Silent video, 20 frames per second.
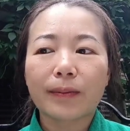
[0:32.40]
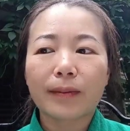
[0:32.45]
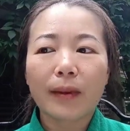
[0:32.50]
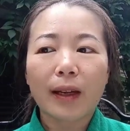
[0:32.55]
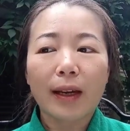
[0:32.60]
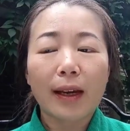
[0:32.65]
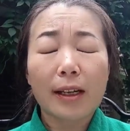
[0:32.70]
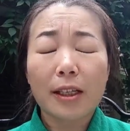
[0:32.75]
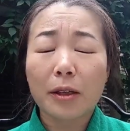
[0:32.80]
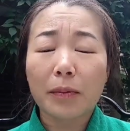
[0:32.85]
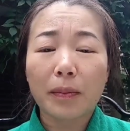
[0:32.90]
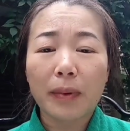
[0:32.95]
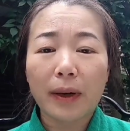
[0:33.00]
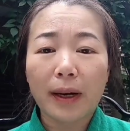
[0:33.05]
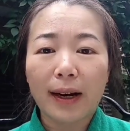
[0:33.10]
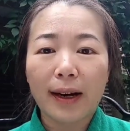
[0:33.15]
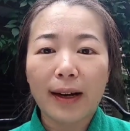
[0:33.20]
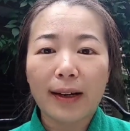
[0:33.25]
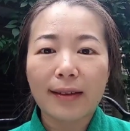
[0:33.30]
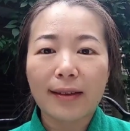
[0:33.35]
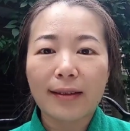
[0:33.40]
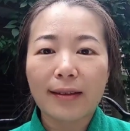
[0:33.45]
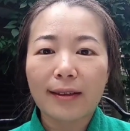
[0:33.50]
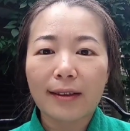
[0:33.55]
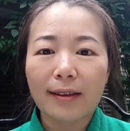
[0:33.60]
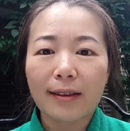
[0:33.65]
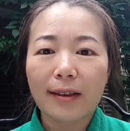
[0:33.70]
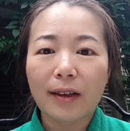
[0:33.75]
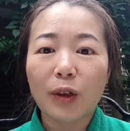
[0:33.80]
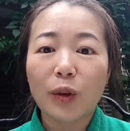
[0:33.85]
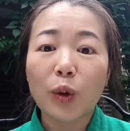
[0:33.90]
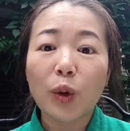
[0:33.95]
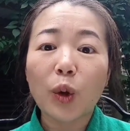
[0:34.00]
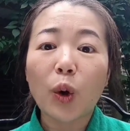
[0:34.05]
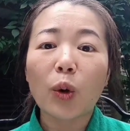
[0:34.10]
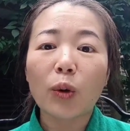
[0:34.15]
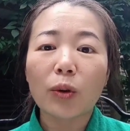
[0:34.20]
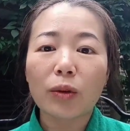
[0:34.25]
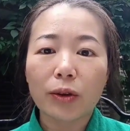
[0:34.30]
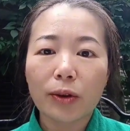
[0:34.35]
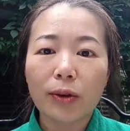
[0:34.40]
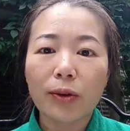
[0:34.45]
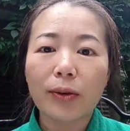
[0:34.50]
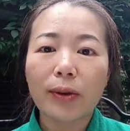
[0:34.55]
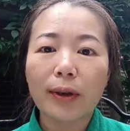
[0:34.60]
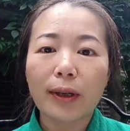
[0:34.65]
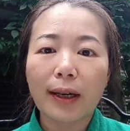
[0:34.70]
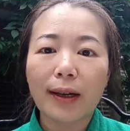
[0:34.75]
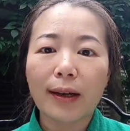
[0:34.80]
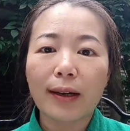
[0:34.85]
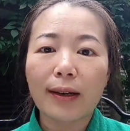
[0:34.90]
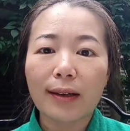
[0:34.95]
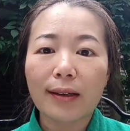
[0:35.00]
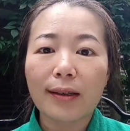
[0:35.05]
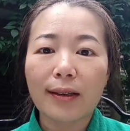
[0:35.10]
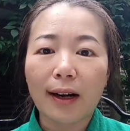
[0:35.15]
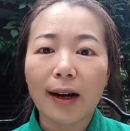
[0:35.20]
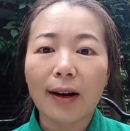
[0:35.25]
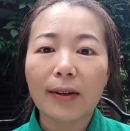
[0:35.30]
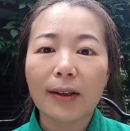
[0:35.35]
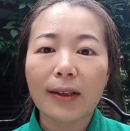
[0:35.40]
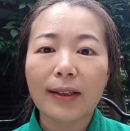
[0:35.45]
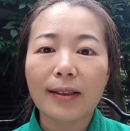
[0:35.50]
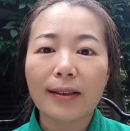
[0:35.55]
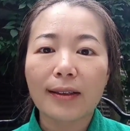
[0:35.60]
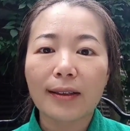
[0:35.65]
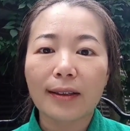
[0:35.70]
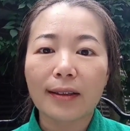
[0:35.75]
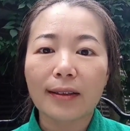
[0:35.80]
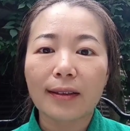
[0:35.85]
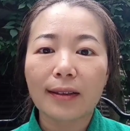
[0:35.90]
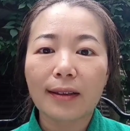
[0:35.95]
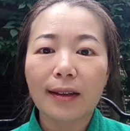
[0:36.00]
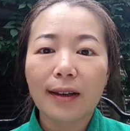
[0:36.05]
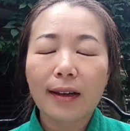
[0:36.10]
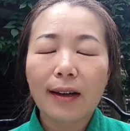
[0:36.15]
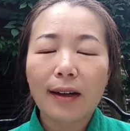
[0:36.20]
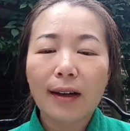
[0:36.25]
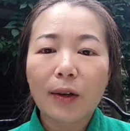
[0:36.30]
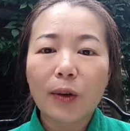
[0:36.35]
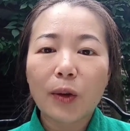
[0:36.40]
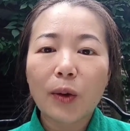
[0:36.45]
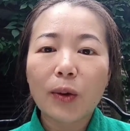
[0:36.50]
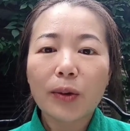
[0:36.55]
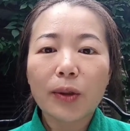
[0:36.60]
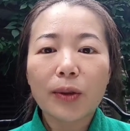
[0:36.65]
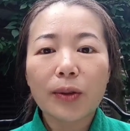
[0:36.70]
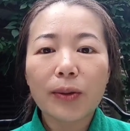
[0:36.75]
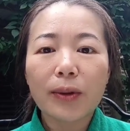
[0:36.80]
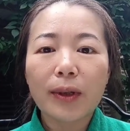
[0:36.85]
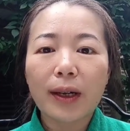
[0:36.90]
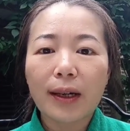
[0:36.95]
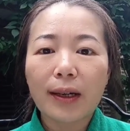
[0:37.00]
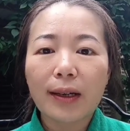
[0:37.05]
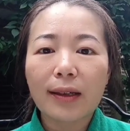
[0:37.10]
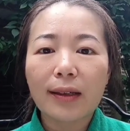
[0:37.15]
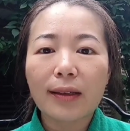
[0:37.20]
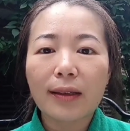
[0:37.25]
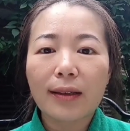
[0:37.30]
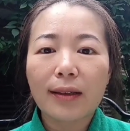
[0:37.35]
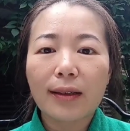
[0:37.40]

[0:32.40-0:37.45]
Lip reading: explain the non-doing in Taoism. Non-doing,